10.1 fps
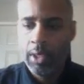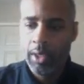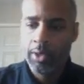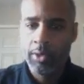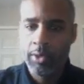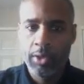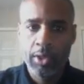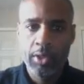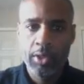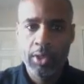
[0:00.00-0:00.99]
All right, so
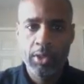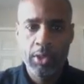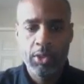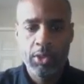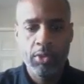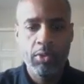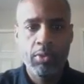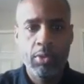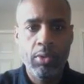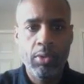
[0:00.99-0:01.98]

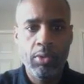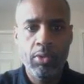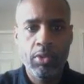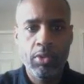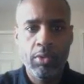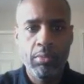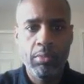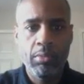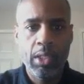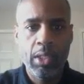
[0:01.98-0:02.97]
662
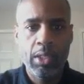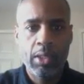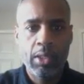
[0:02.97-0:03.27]
Rosemont